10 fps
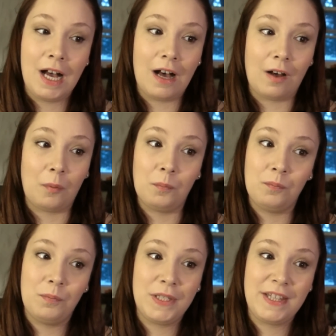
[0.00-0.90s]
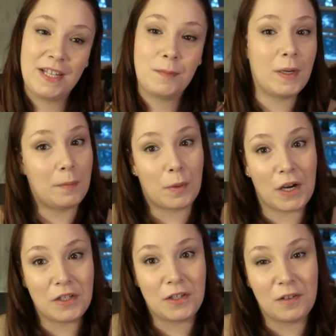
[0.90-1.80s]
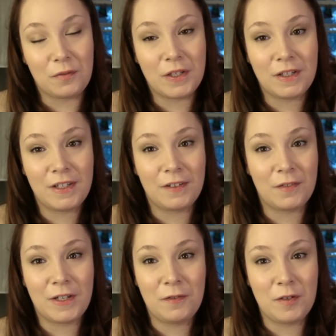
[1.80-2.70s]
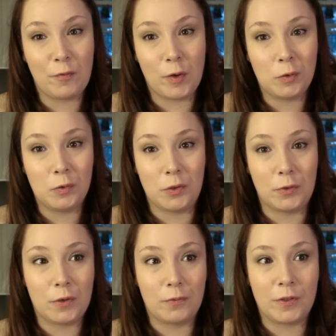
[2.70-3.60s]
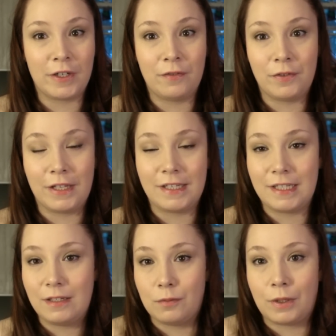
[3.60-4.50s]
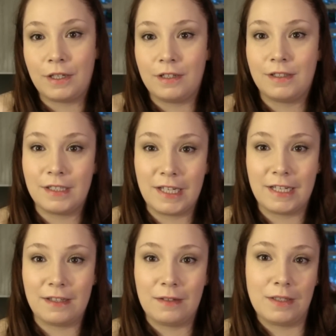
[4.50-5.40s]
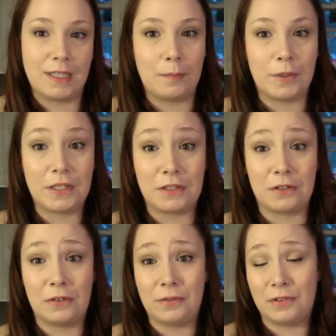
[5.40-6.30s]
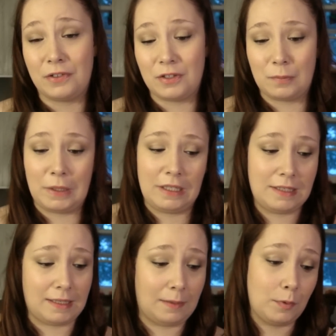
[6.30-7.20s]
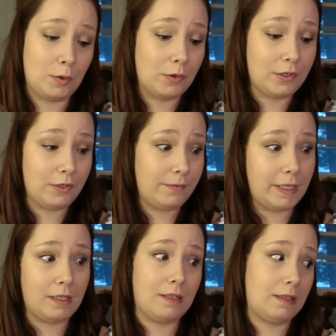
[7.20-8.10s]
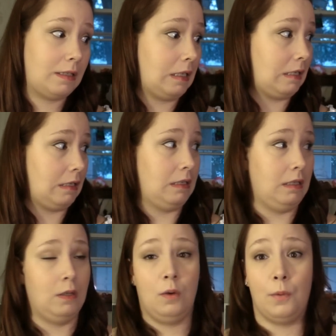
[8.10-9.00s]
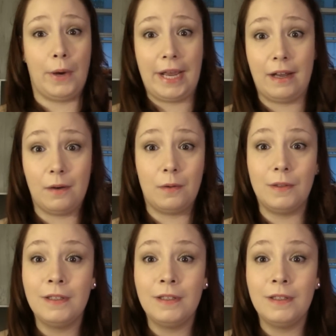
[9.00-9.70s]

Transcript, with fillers: Um, but that's my impression of it. You know, they don't even hold the door for you. If they see you running to get in the same place they're going, they'll just be like, slam the door in your face. And it's like, wow.